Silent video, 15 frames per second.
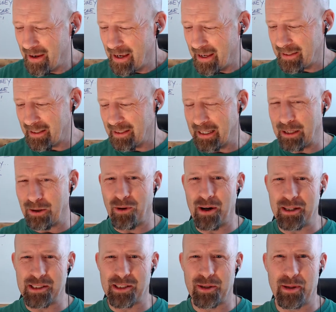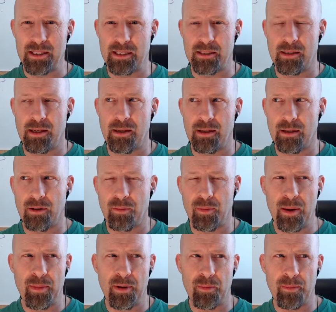And then later on, somebody says, hey,
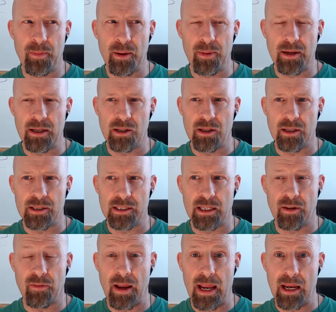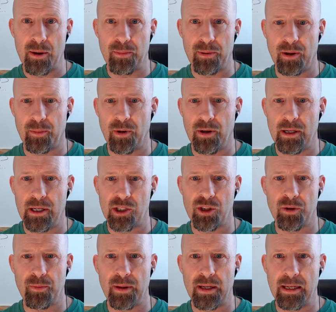maybe instead of a plumber, it
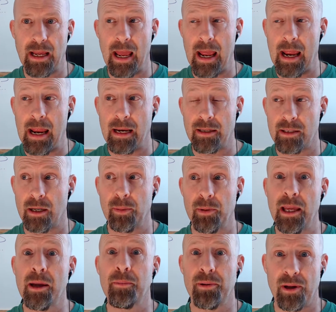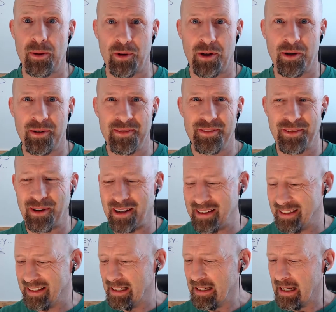should be a double A plumber, right?
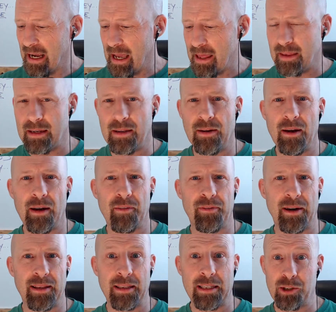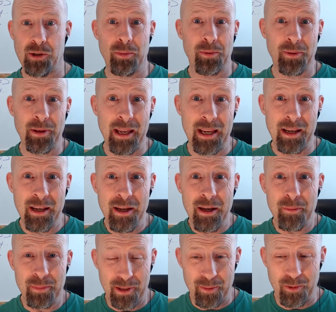And then finally, triple A
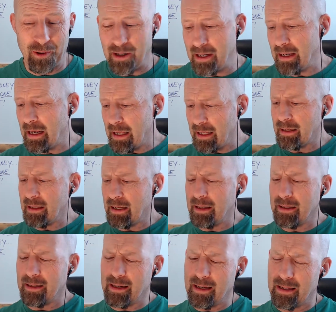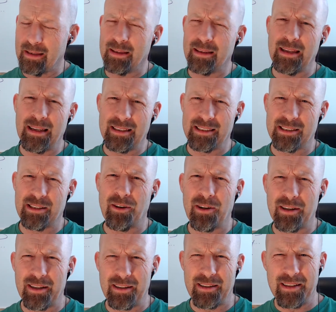plumber, and they
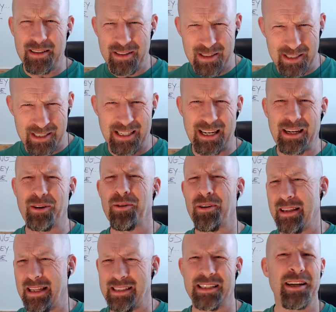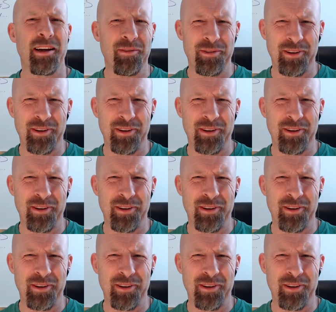started to say, okay, that's enough.